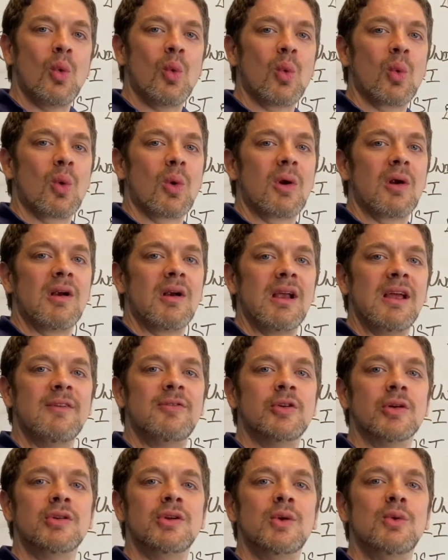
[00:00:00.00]
or if
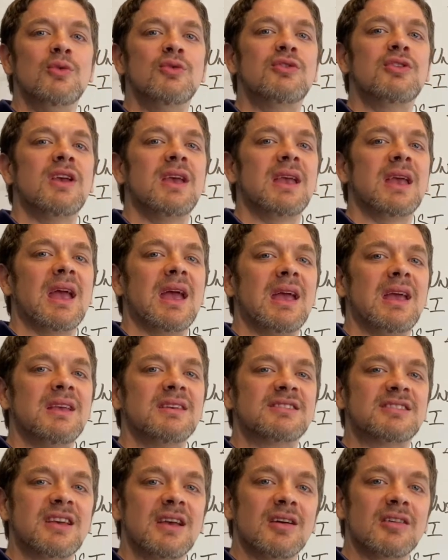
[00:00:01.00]
you're using a
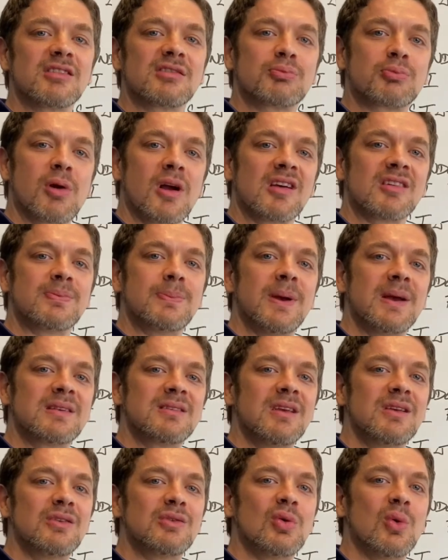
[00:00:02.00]
sales
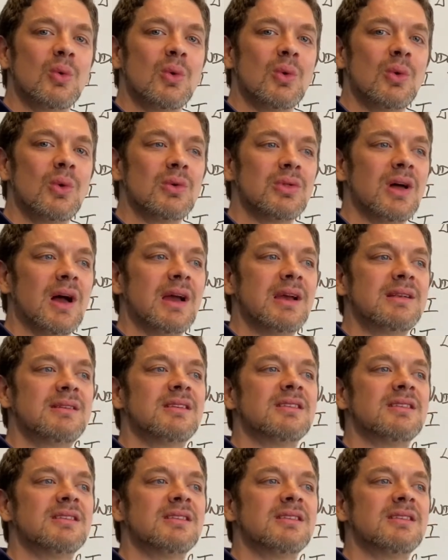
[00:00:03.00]
prospecting tool like